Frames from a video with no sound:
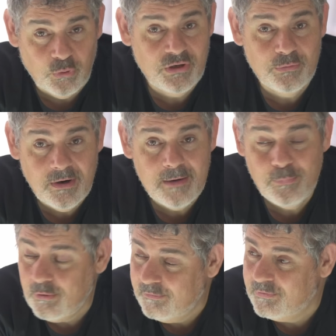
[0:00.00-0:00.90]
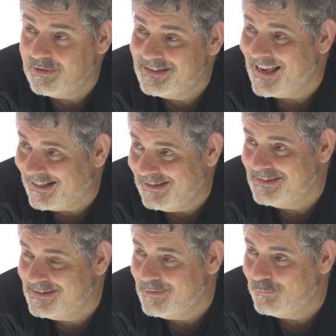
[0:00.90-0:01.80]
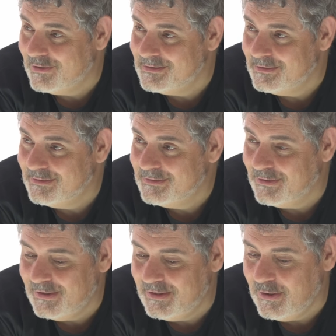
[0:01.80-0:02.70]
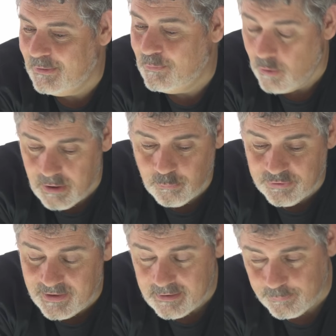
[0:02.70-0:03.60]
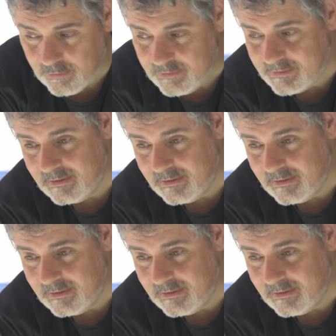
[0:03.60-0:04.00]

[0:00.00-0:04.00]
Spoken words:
Well, you and I bought it for exactly the same reason. So there you go. All right. Well, thank you, Bruce.